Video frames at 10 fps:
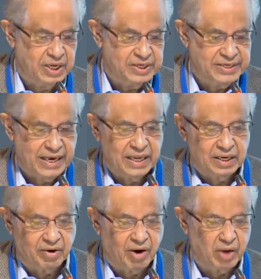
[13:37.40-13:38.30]
sail
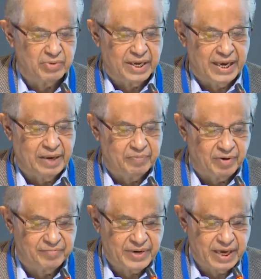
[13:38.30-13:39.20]
around the Cape
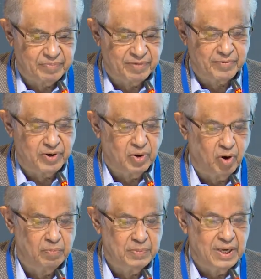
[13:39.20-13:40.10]
of, Cape of Good
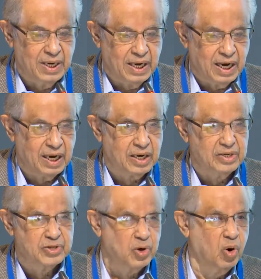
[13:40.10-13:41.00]
Hope, uh,
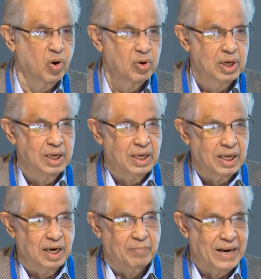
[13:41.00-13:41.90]
control
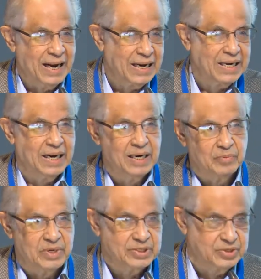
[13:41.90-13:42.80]
uh, Malacca,
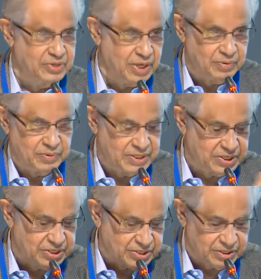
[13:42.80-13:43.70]
which, the, which
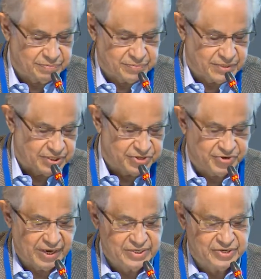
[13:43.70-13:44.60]
is the, the
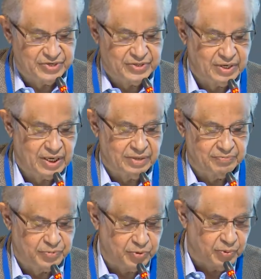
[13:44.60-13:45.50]
straits uh,
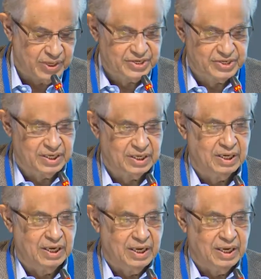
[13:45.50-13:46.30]
through which the,